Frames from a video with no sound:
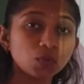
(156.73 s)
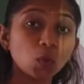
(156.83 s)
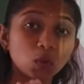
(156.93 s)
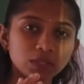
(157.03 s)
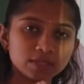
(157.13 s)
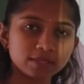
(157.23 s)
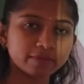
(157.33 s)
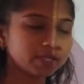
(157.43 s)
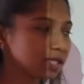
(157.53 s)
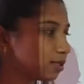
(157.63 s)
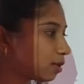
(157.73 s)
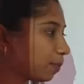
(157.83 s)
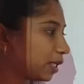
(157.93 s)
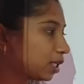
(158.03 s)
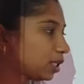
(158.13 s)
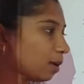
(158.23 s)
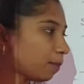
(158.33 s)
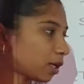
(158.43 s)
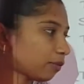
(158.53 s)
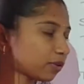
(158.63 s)
So only 7 is repeated
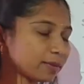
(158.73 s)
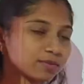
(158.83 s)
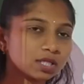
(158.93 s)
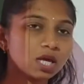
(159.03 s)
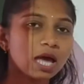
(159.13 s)
number of times.